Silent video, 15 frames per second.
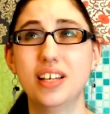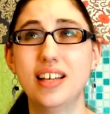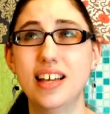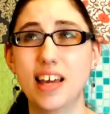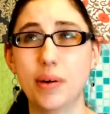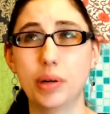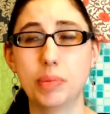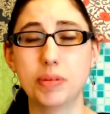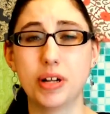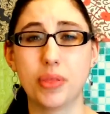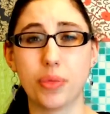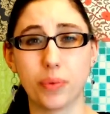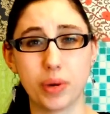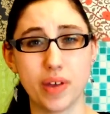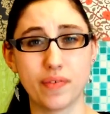It would have been
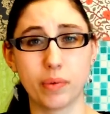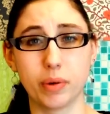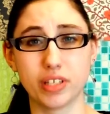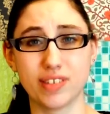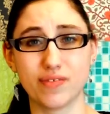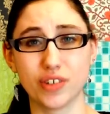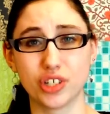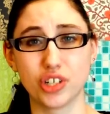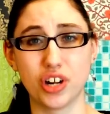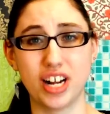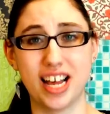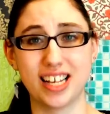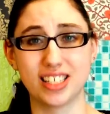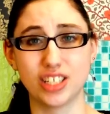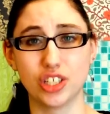a 3 if it wasn't for
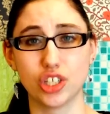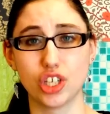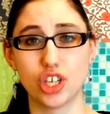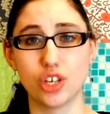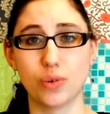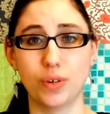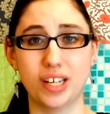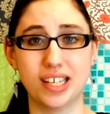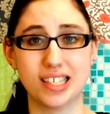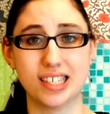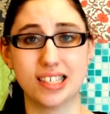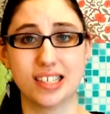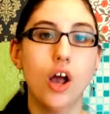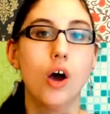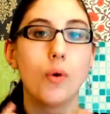Sean Astin's
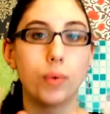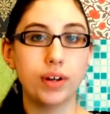cuteness.